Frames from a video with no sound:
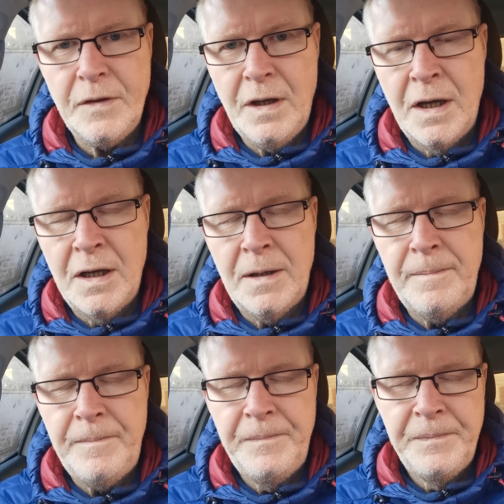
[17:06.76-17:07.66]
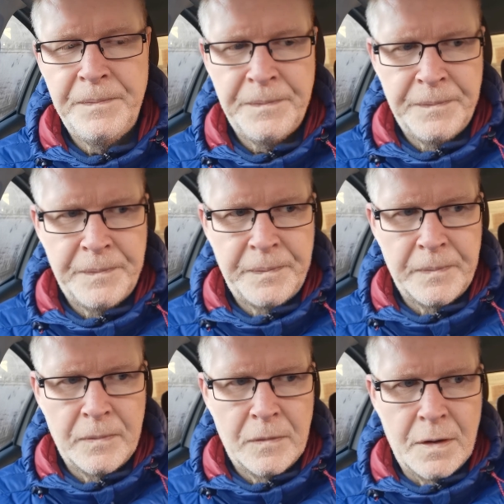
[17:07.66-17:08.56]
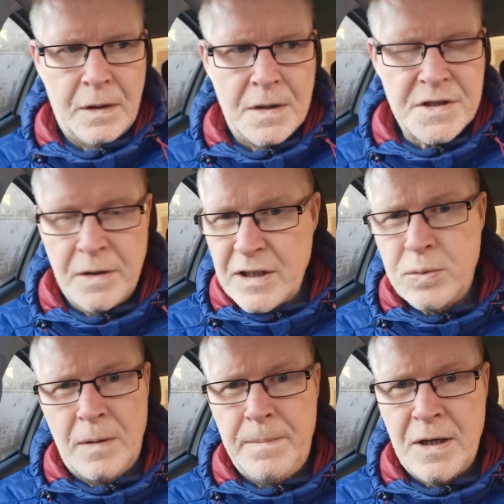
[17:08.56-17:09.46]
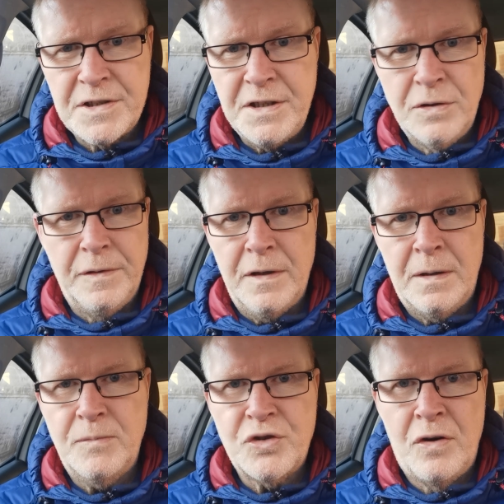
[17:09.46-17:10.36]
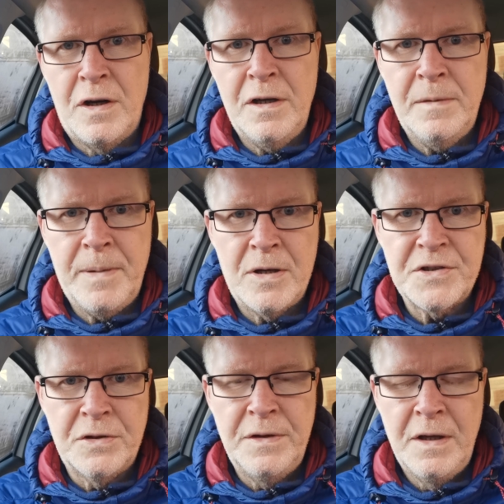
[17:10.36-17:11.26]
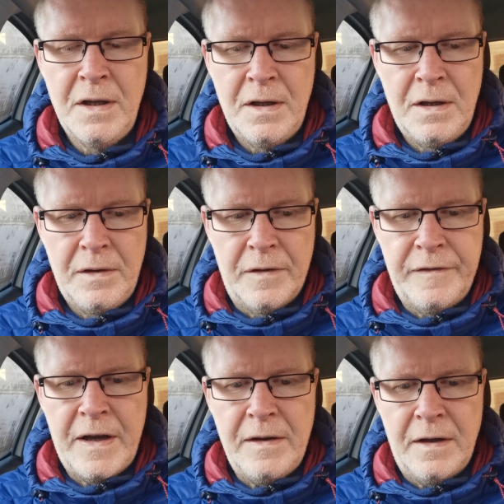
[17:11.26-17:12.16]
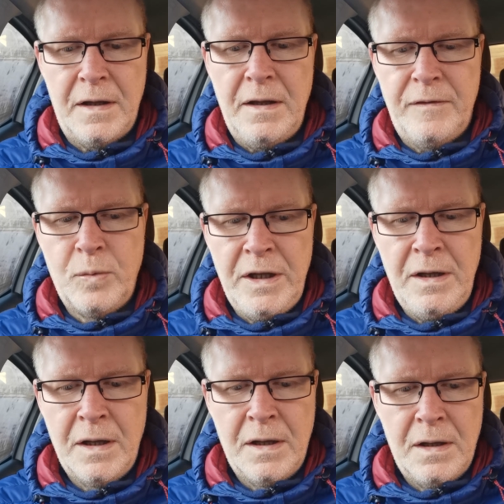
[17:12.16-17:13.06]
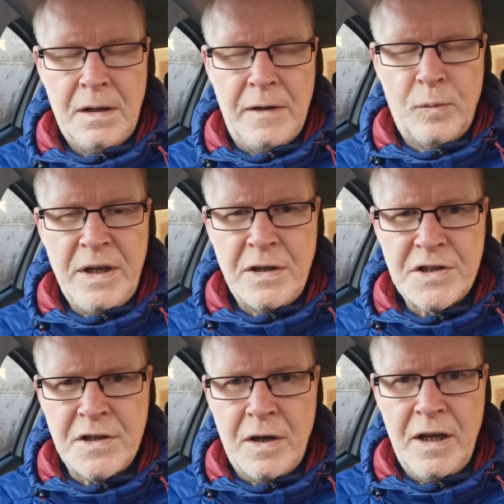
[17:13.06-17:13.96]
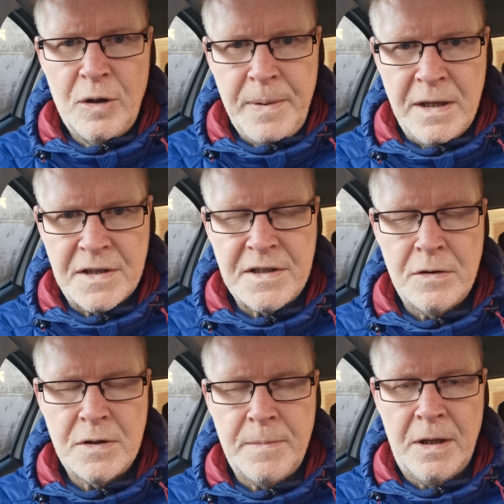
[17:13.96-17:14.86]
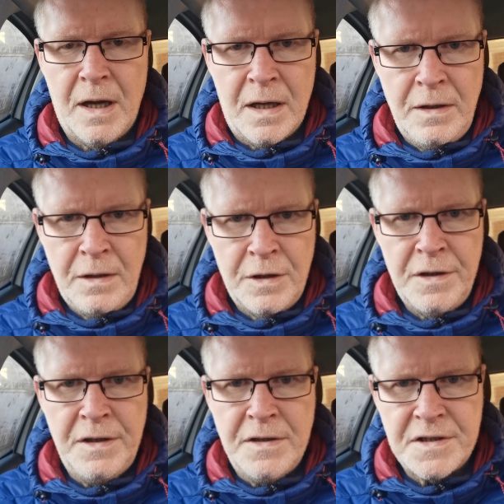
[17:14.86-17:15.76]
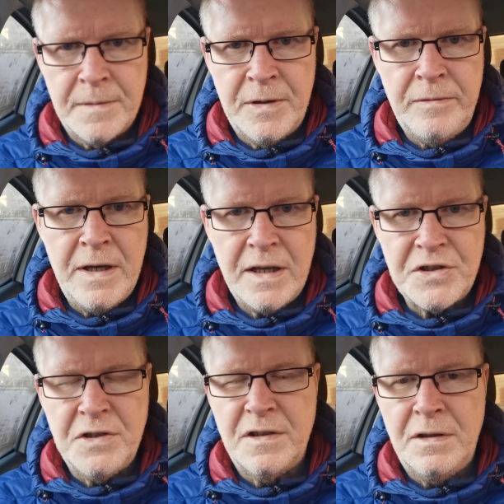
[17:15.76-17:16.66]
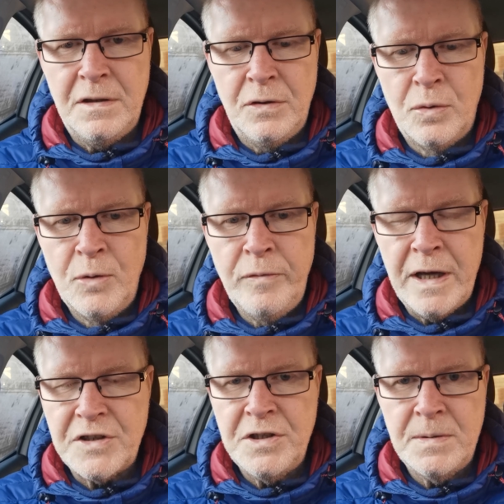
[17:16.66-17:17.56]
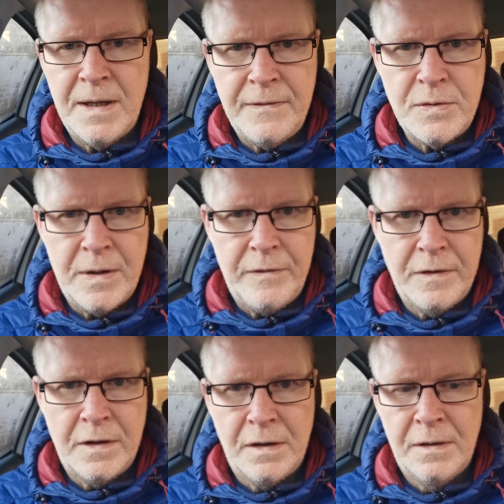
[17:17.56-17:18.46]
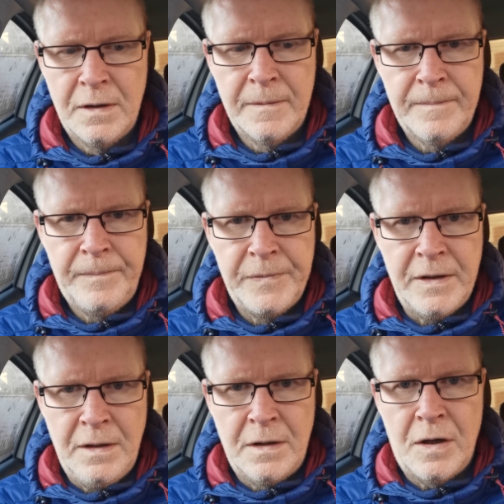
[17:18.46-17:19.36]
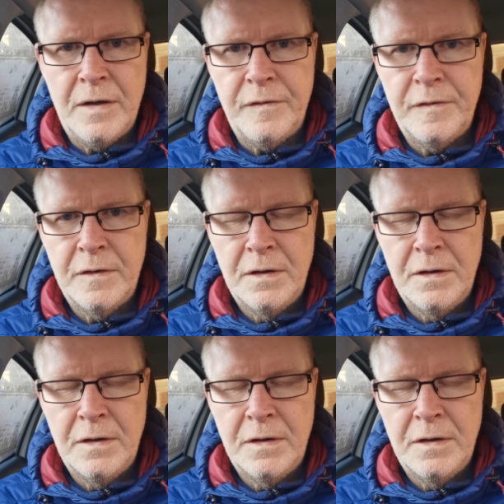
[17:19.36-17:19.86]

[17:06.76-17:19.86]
Um, so that's what I'm passing on. I'm trying to pass on the fact that if we if we can start helping ourselves by unlearning some of the reactions and normal reactions we have to everything in life,